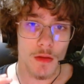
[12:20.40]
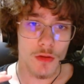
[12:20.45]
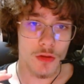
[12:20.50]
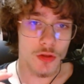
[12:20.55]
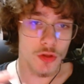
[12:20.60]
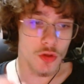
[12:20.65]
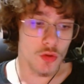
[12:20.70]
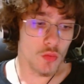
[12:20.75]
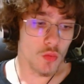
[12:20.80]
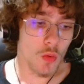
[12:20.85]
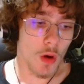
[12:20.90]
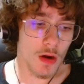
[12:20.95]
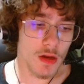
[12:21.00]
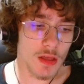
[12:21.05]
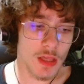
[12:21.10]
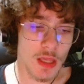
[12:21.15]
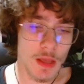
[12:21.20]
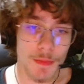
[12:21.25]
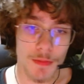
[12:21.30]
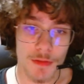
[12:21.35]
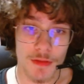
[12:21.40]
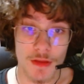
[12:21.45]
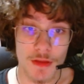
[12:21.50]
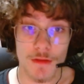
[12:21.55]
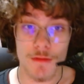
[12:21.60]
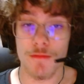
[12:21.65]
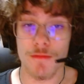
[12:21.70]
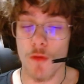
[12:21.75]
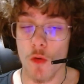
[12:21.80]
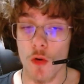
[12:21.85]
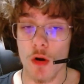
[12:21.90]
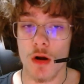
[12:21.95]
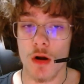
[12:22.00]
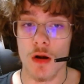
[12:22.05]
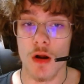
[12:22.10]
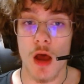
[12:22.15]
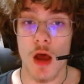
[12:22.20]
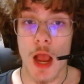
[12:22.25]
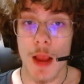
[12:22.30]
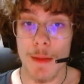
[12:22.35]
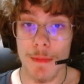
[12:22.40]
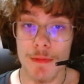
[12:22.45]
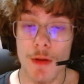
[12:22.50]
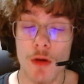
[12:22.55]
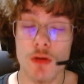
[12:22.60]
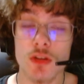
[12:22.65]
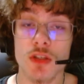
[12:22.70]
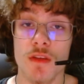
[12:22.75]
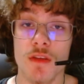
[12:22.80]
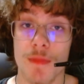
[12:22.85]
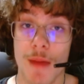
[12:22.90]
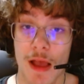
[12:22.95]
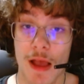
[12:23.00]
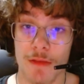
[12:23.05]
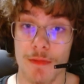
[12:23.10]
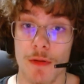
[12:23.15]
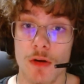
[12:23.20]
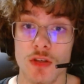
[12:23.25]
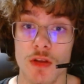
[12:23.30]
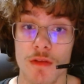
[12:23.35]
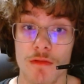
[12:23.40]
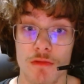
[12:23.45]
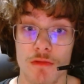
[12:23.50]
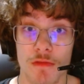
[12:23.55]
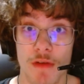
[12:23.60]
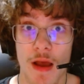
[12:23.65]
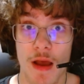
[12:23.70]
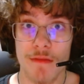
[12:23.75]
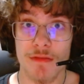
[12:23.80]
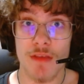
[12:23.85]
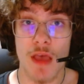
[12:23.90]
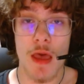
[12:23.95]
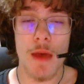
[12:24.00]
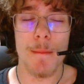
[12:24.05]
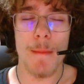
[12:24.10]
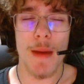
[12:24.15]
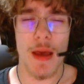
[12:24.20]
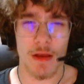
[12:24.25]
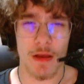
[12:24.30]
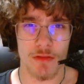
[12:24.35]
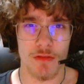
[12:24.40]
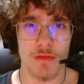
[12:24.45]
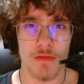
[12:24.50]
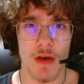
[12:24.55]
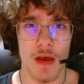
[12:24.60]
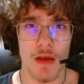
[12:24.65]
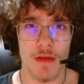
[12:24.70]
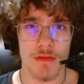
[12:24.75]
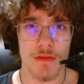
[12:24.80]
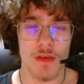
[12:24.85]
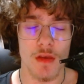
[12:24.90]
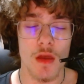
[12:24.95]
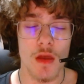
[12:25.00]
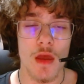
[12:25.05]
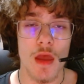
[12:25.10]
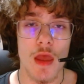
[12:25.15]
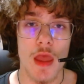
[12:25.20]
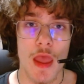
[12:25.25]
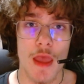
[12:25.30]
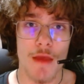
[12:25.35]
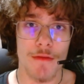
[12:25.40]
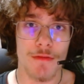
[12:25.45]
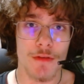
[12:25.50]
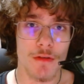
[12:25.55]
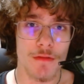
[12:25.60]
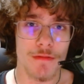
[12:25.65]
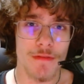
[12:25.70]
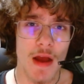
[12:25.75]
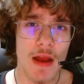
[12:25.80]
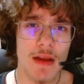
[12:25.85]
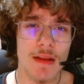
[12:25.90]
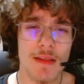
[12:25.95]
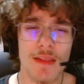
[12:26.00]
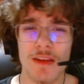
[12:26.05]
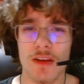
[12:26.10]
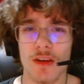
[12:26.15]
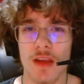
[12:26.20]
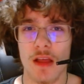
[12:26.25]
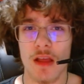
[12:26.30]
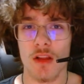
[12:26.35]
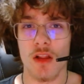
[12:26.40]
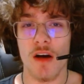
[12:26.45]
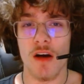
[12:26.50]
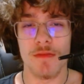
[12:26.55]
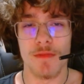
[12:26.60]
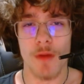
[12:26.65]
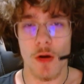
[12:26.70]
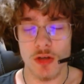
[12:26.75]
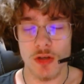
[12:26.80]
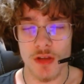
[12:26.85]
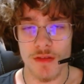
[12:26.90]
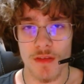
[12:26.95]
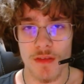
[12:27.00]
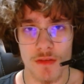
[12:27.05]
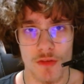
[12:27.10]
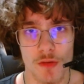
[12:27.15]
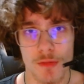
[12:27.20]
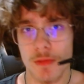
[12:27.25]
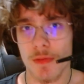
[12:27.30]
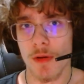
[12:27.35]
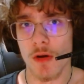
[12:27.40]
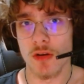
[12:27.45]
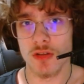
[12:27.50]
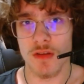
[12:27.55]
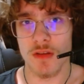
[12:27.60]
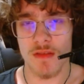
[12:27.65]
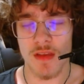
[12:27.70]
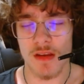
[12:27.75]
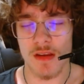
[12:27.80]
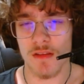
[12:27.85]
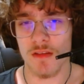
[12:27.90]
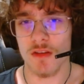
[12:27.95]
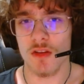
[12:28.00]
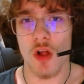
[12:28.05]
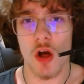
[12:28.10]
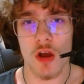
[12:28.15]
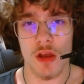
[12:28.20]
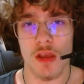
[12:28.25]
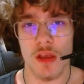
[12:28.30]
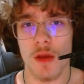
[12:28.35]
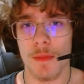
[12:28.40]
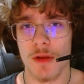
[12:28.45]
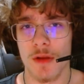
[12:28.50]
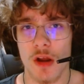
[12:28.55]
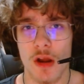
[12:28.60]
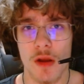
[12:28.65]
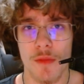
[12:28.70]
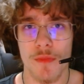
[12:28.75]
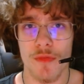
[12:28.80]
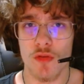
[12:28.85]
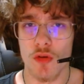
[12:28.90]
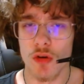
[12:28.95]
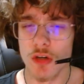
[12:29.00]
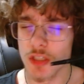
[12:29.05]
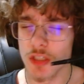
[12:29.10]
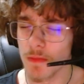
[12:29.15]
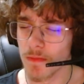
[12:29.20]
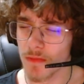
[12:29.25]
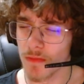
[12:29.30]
you want to keep these 4. Hyper Potions, Max Potions, Revives, and Max Revives. If you're finding that you're getting a lot of Potions and Super Potions and it's clogging up your item storage,